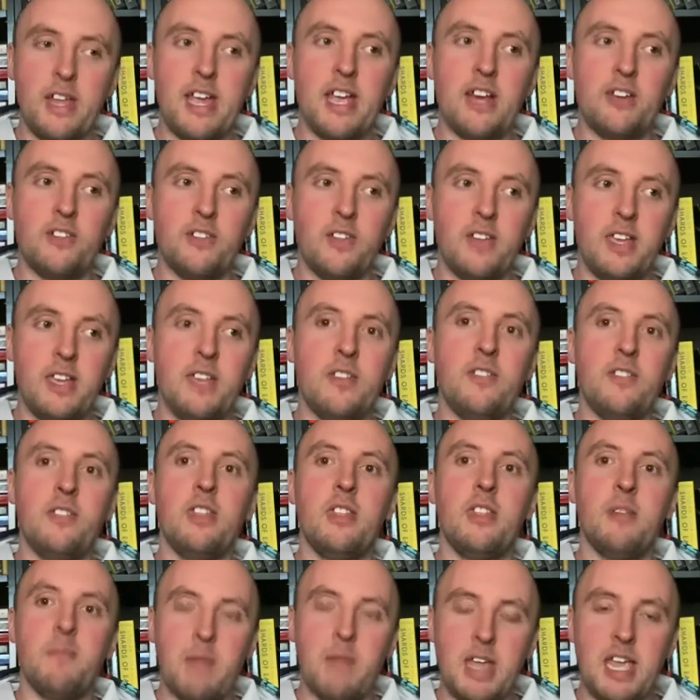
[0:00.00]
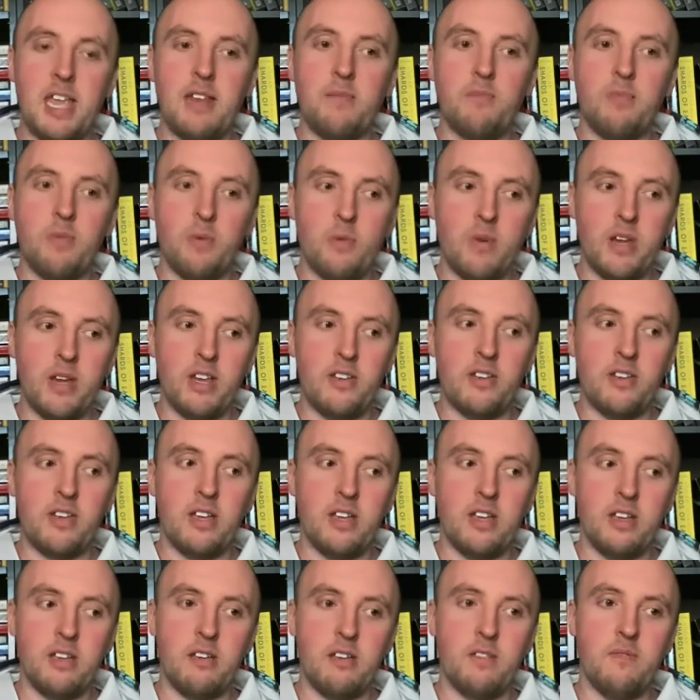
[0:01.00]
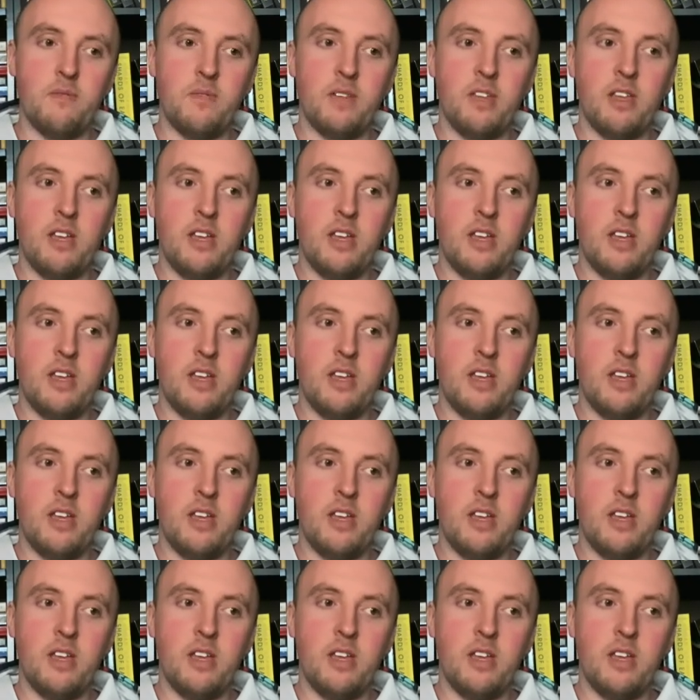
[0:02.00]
actually get to the main point of,